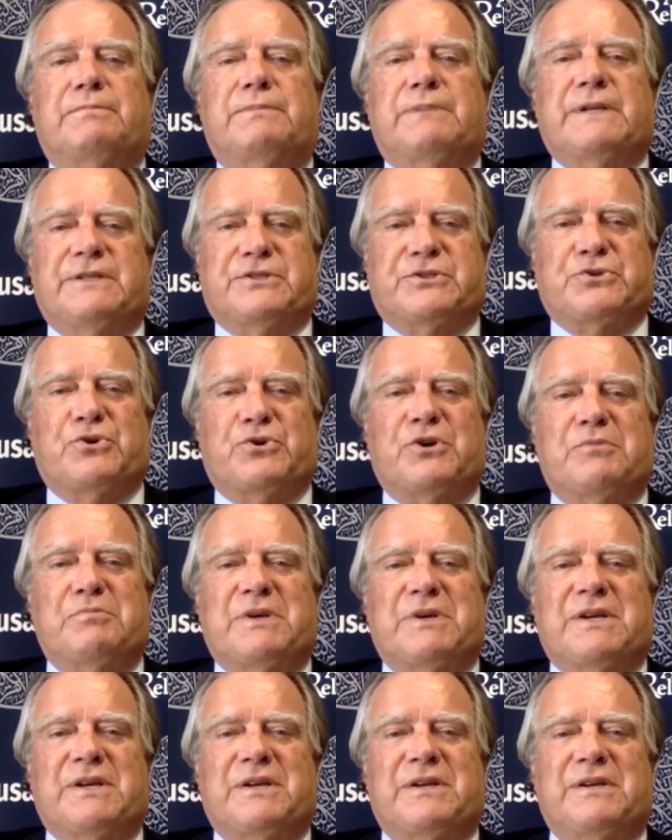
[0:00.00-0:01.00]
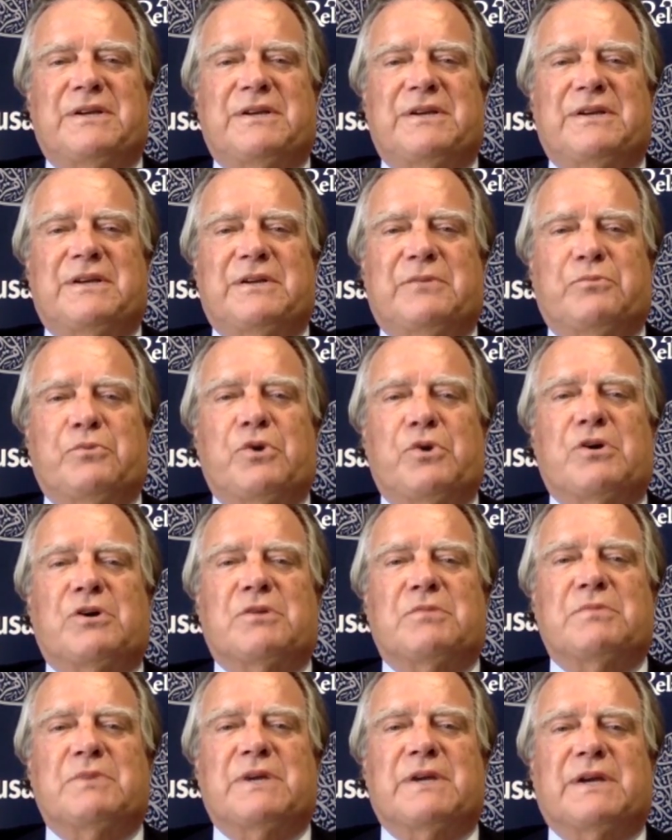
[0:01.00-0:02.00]
Please join me in
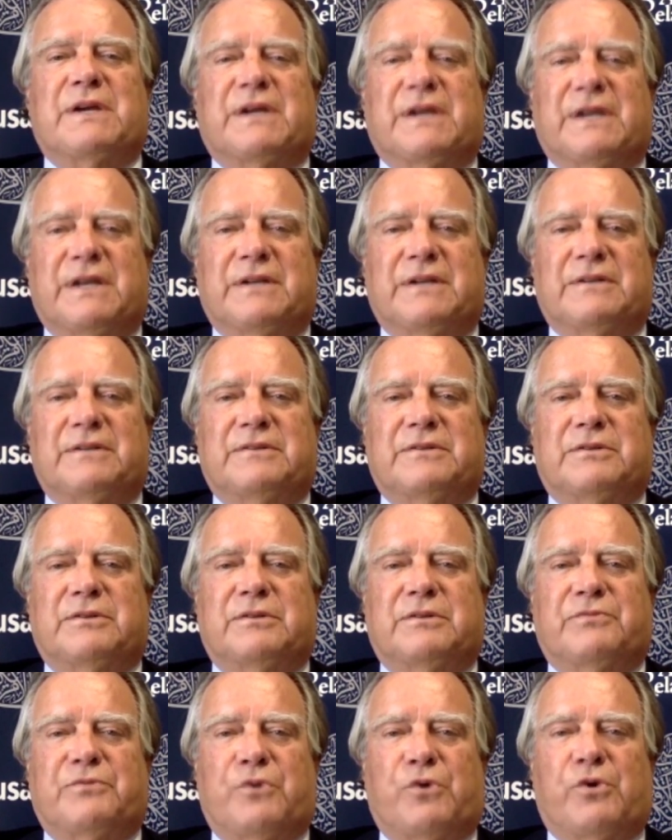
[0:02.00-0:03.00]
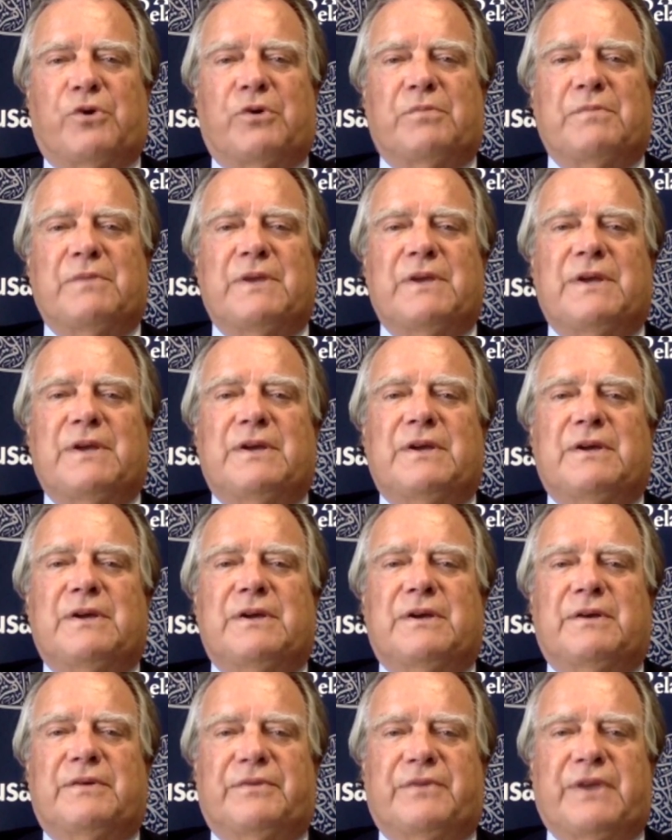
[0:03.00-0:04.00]
welcoming again to the forum
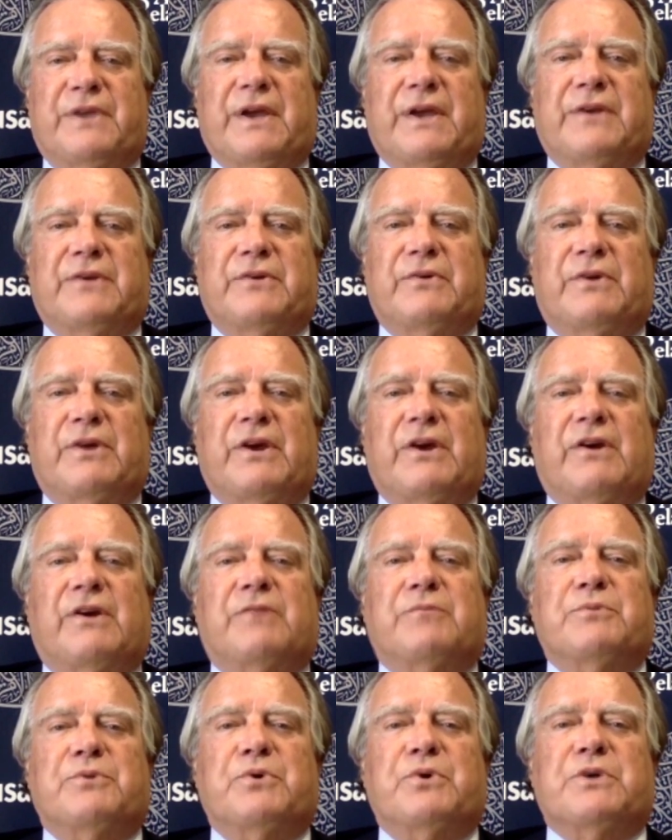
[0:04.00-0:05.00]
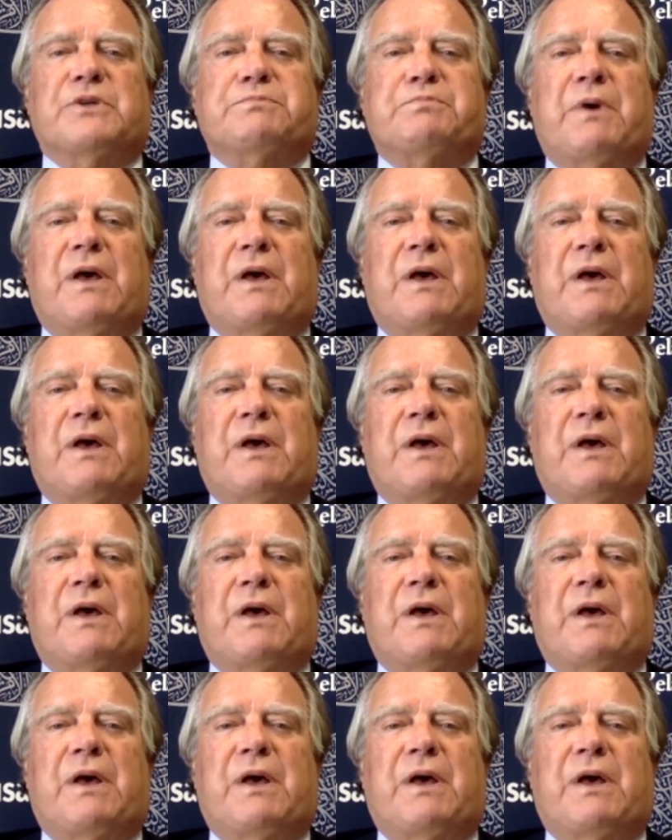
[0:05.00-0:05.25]
of the annual Arab-U.S.